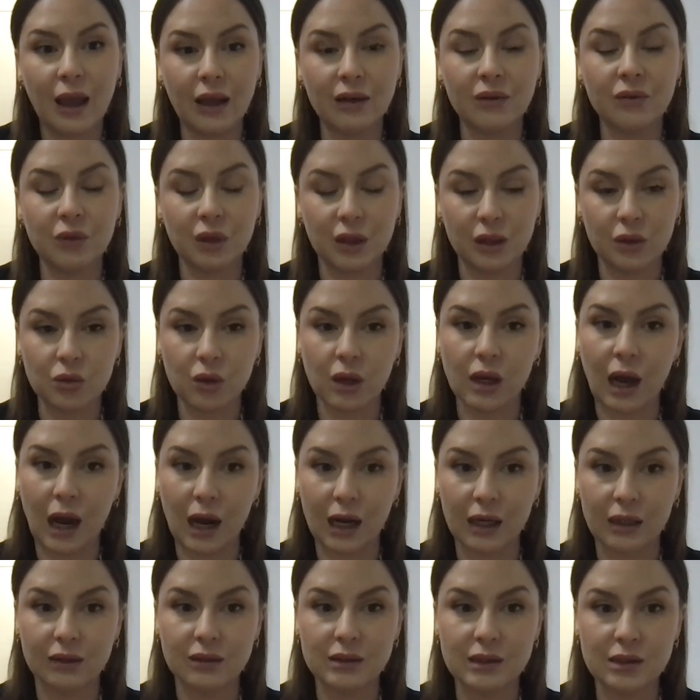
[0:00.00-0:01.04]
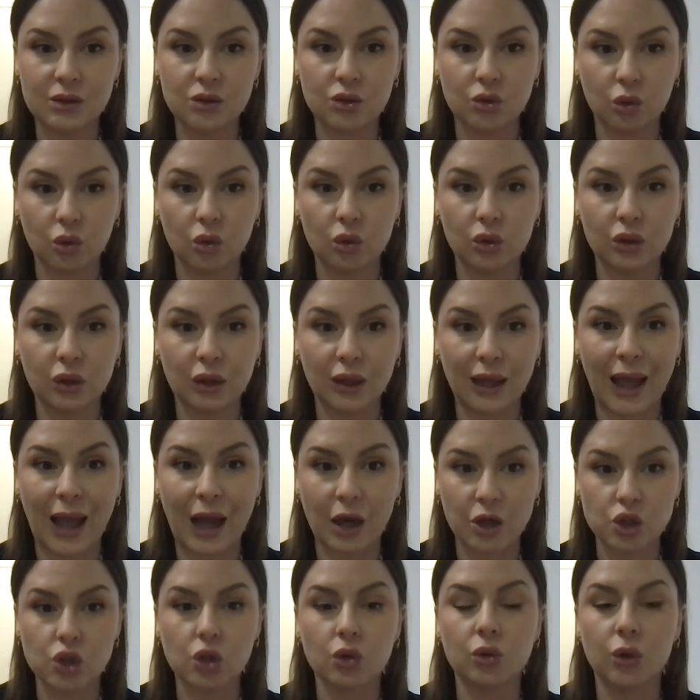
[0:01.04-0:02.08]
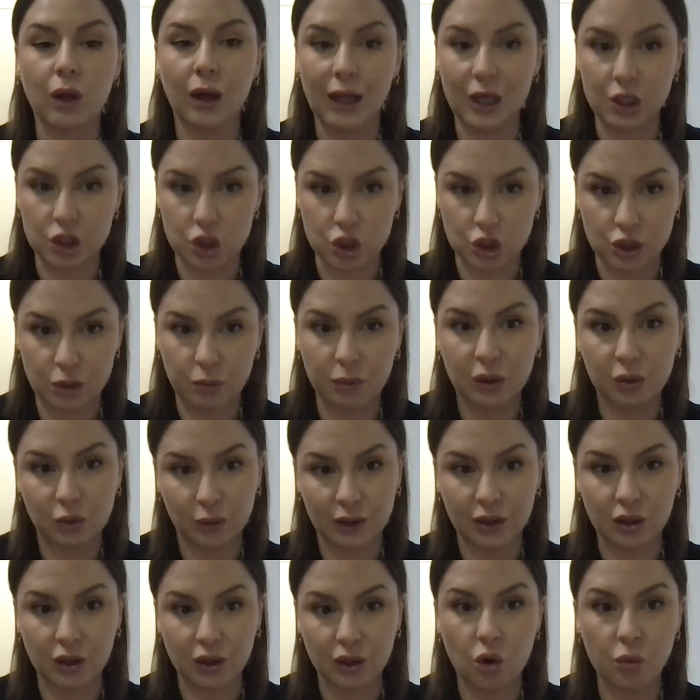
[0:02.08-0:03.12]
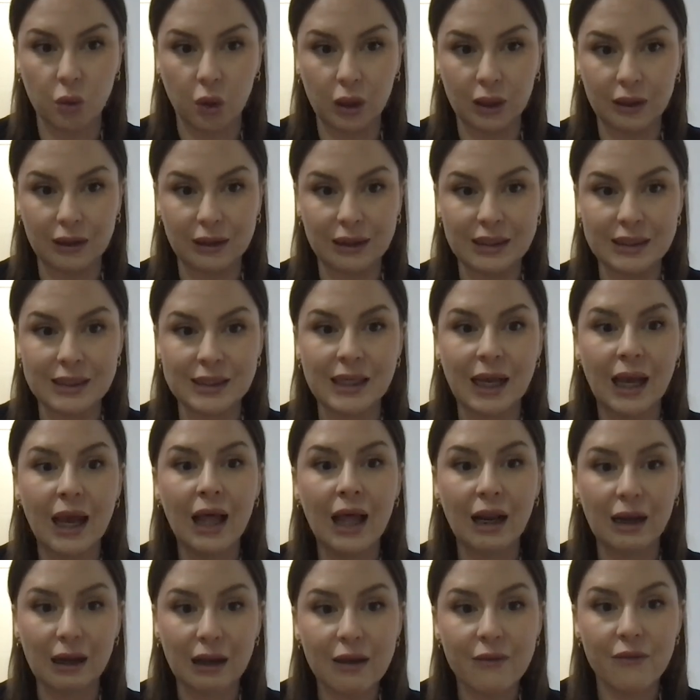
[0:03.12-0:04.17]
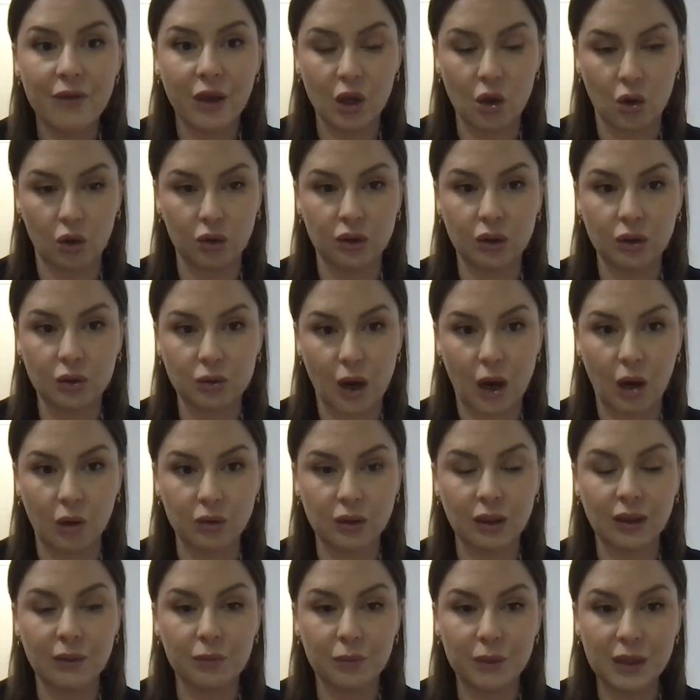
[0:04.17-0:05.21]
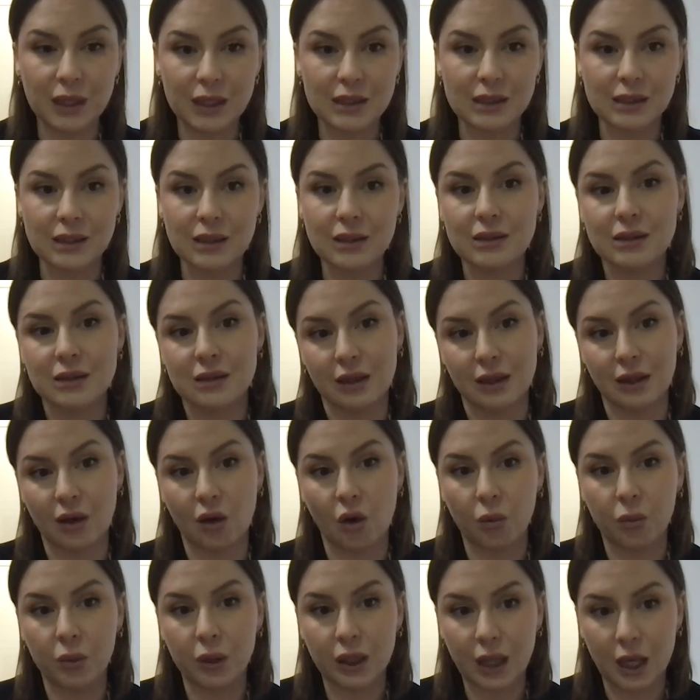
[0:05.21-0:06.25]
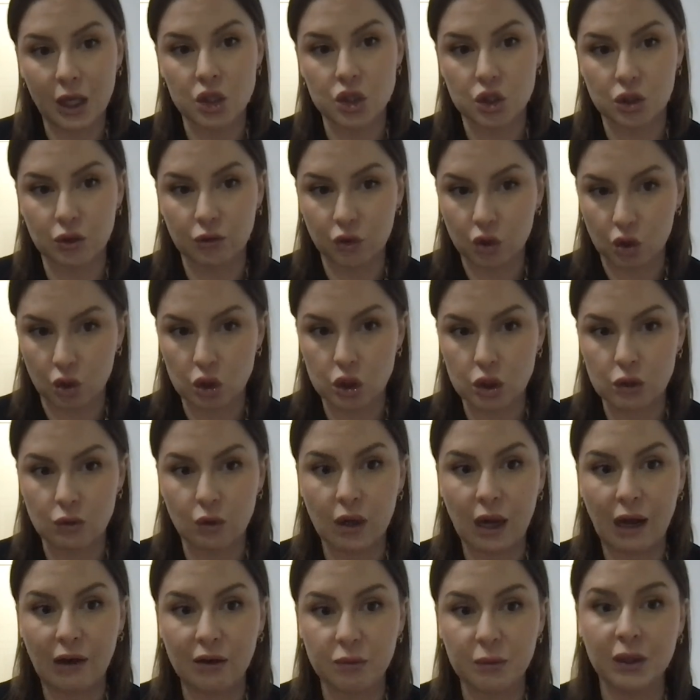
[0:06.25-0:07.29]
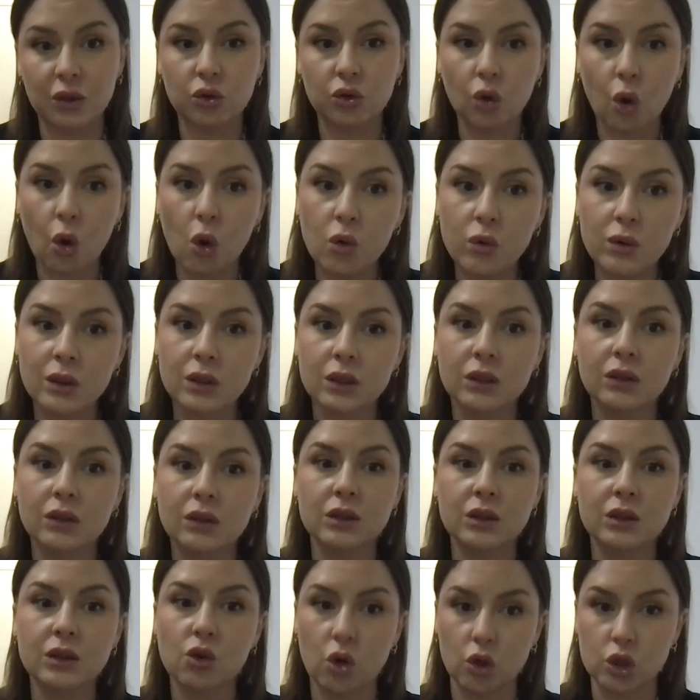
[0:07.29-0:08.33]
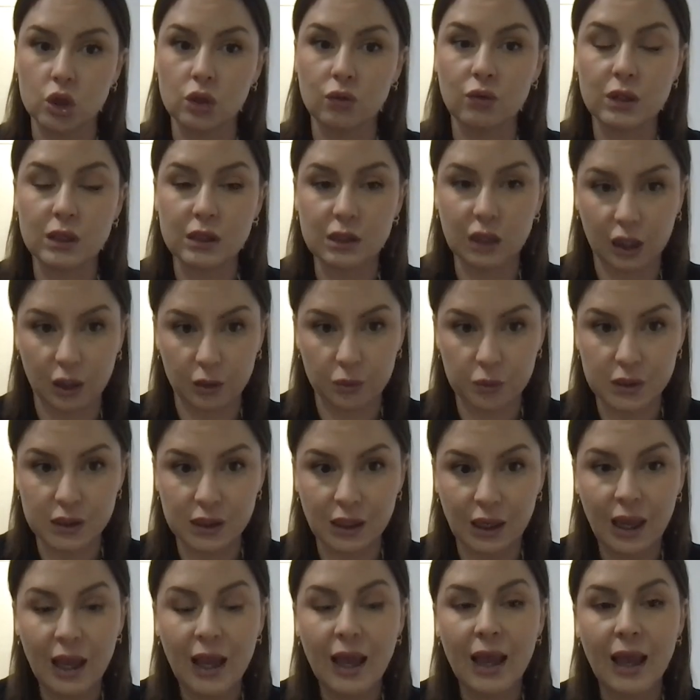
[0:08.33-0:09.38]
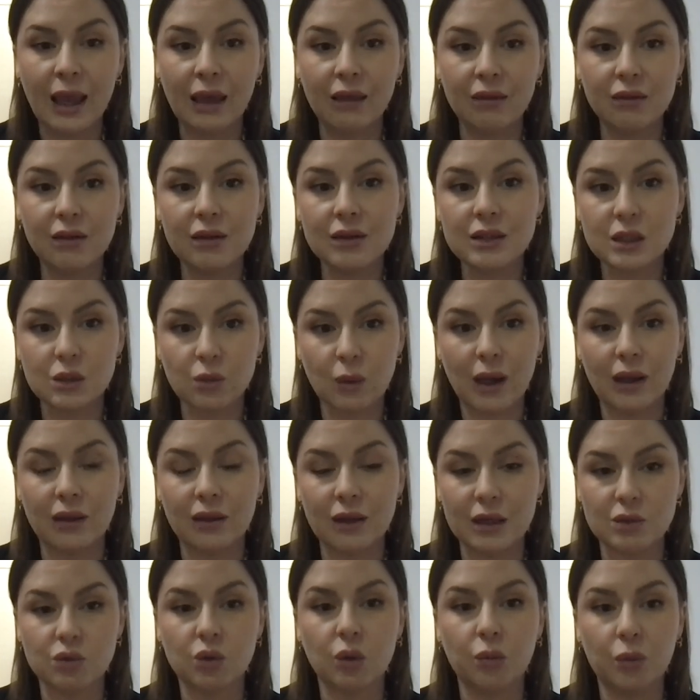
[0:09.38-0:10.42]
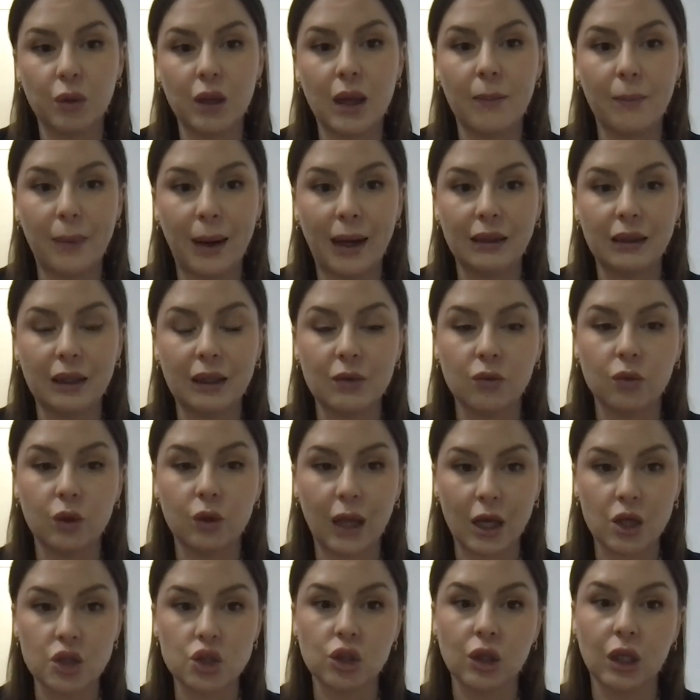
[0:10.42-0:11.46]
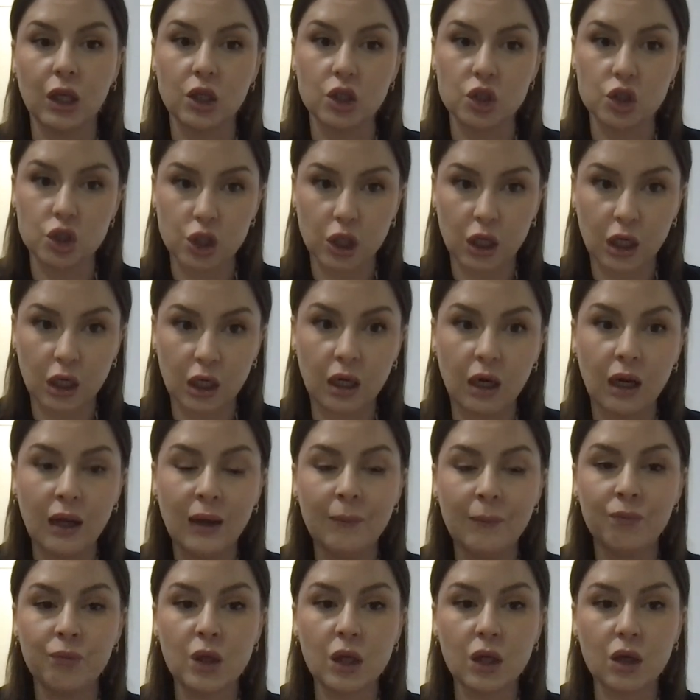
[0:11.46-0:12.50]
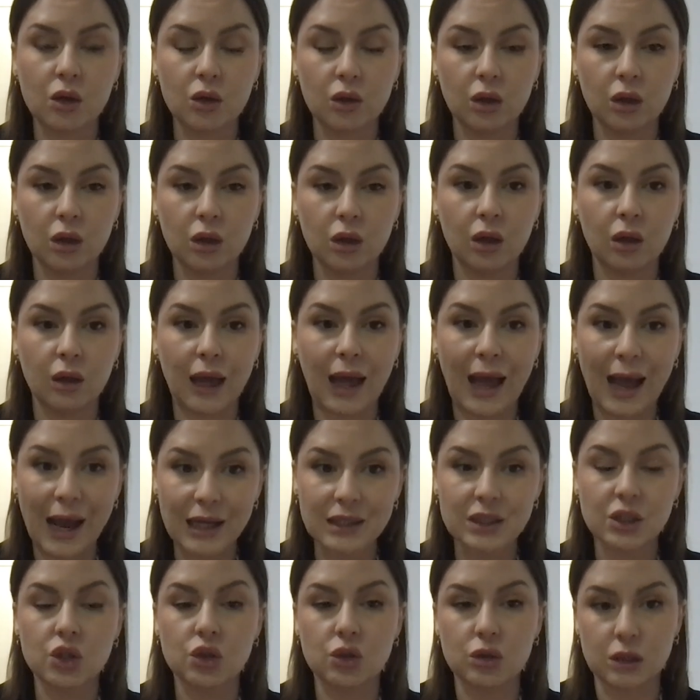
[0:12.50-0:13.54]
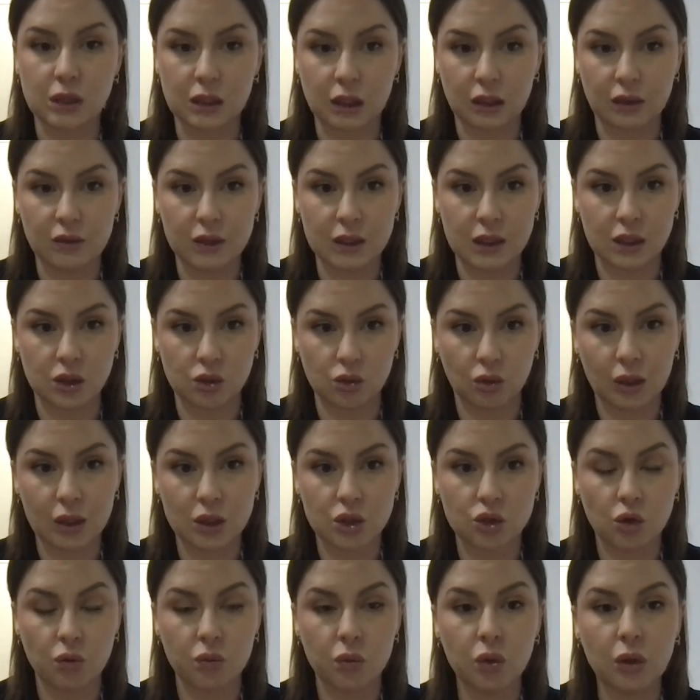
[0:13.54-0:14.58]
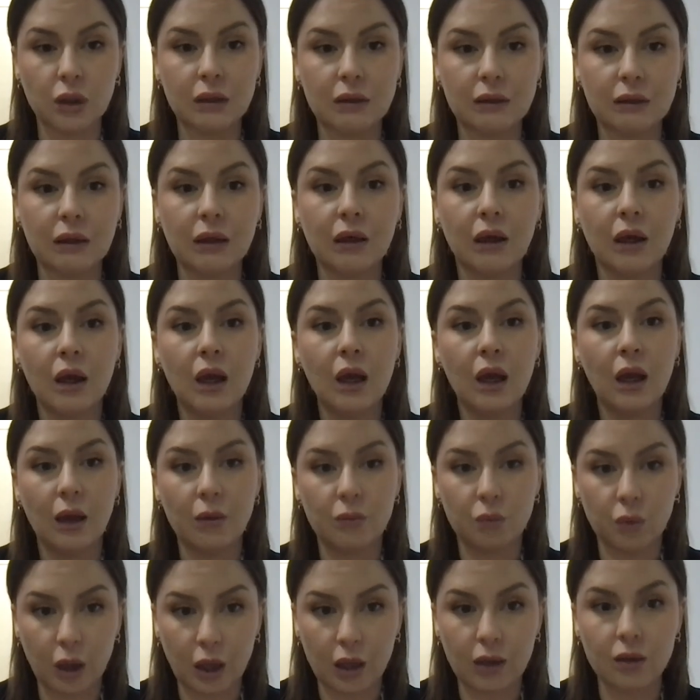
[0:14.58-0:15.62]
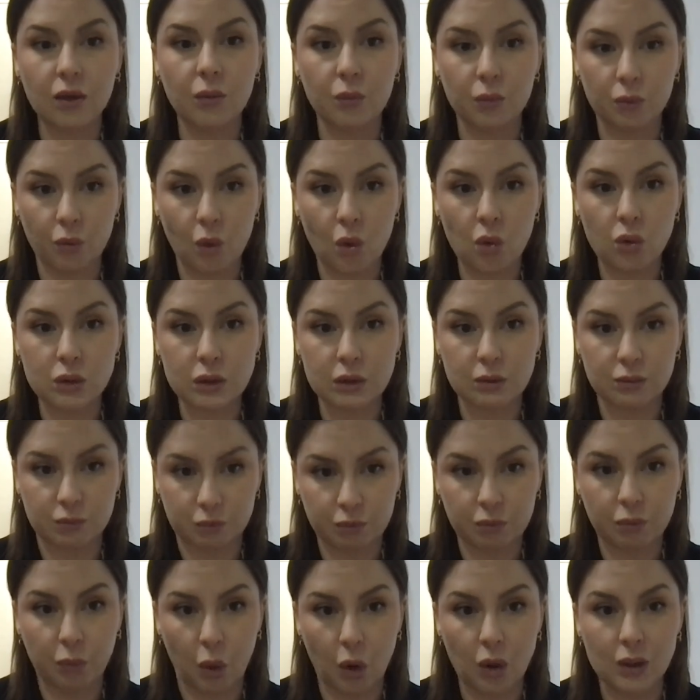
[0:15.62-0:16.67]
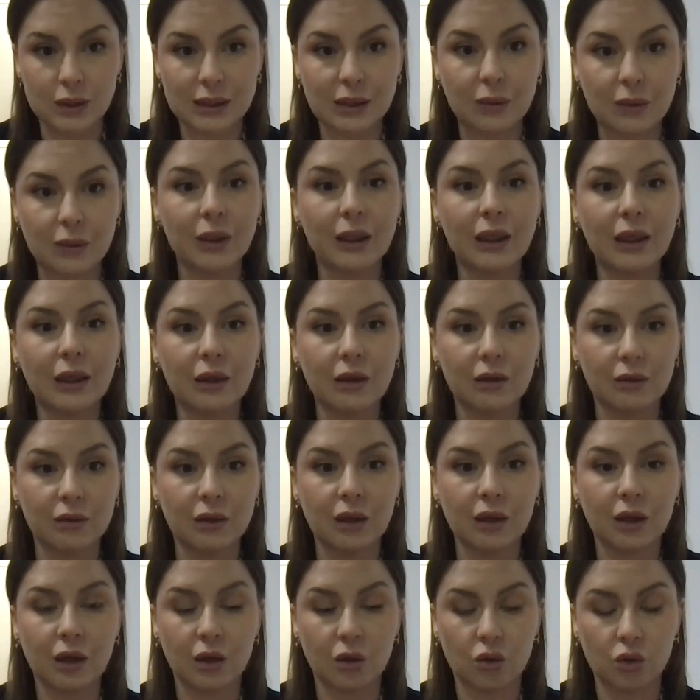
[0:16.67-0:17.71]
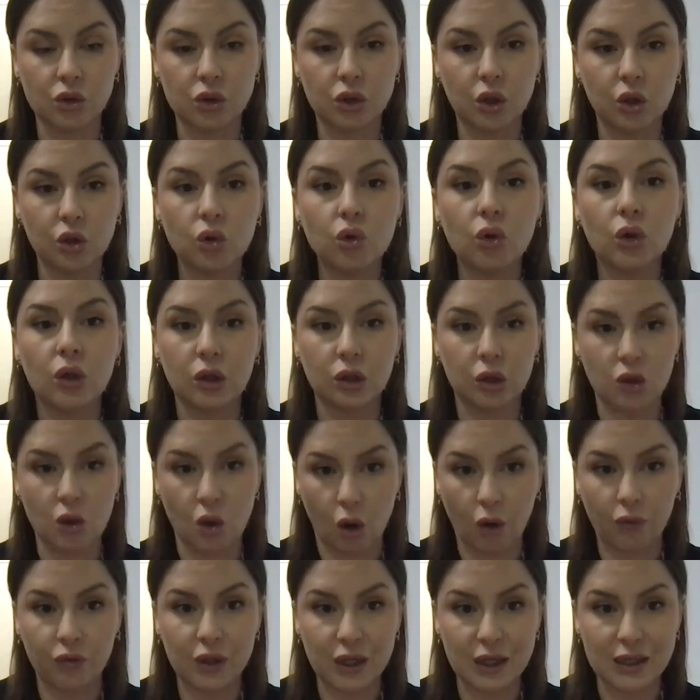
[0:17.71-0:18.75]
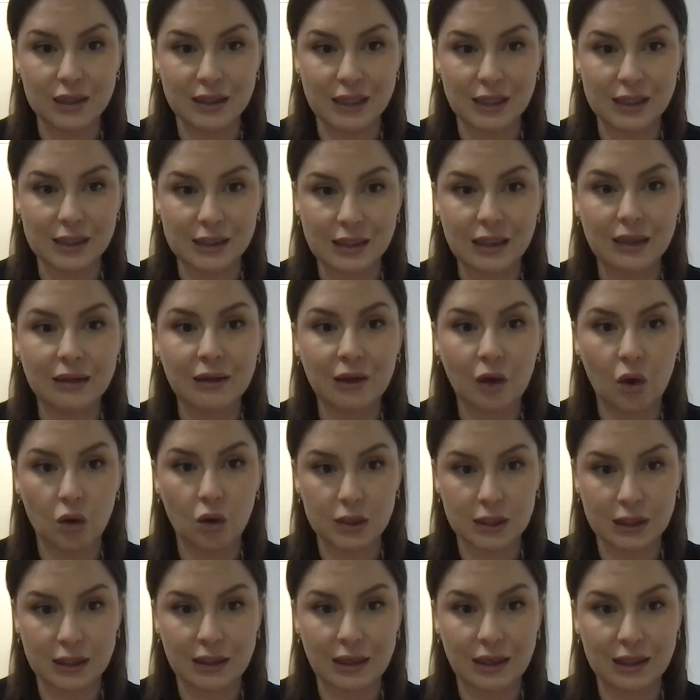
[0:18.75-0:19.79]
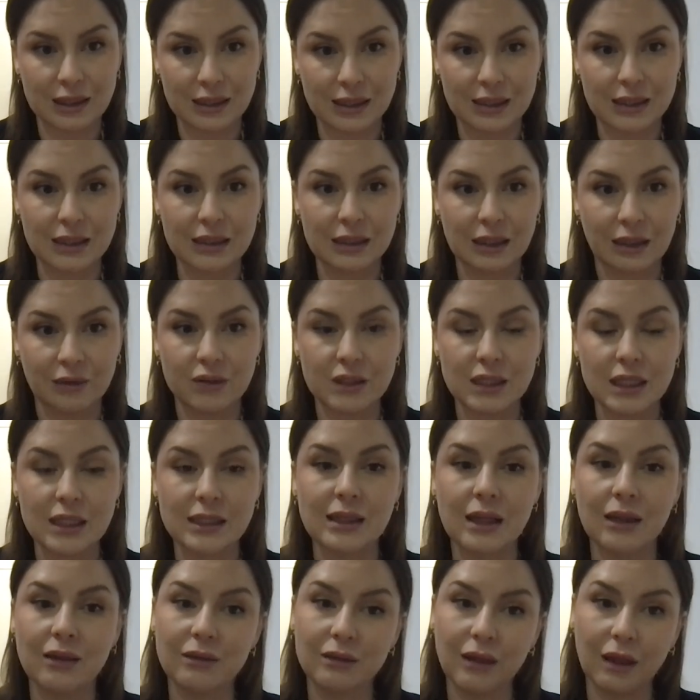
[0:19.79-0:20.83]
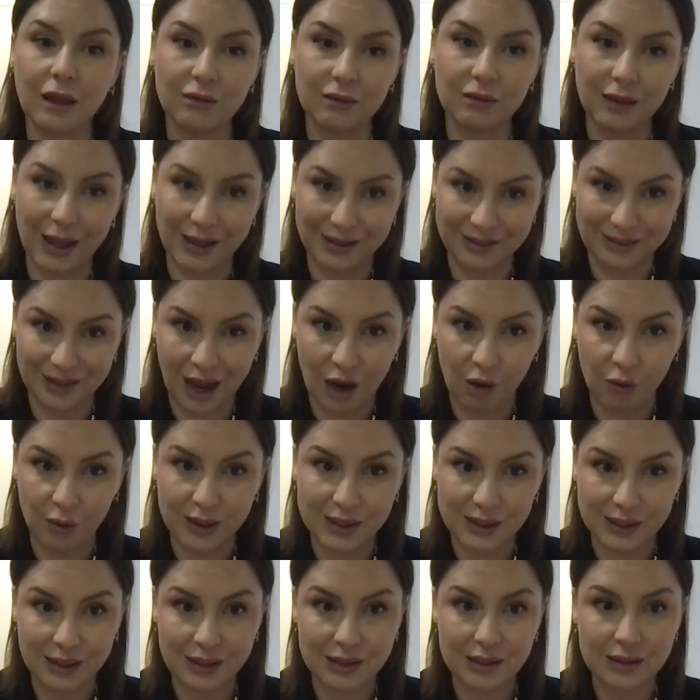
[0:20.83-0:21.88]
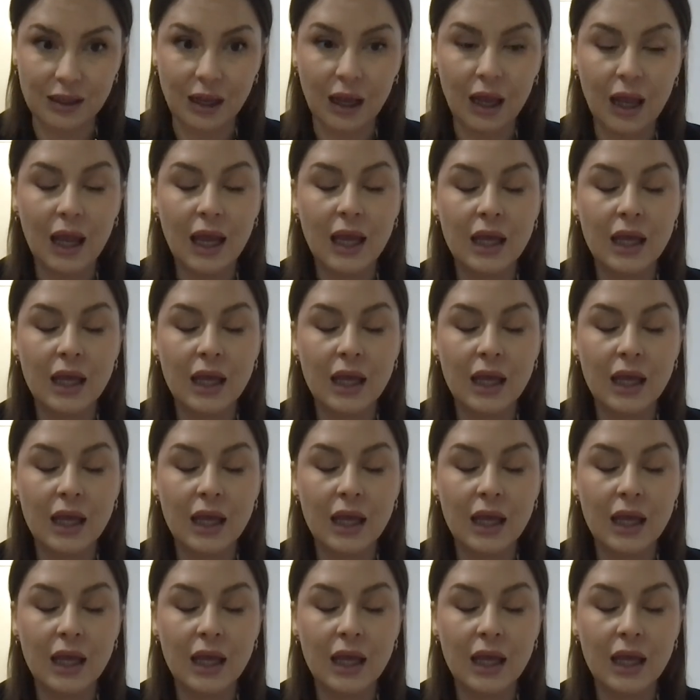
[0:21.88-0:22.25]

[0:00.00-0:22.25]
and in regards to the actual relationship between the communities living on the ground. This is the obligation of the Kosovo government towards Kosovo Serbs. And this way, this would be a body that would actually ensure the access to services to this community and most possibly the continuity of the existing services that now exist.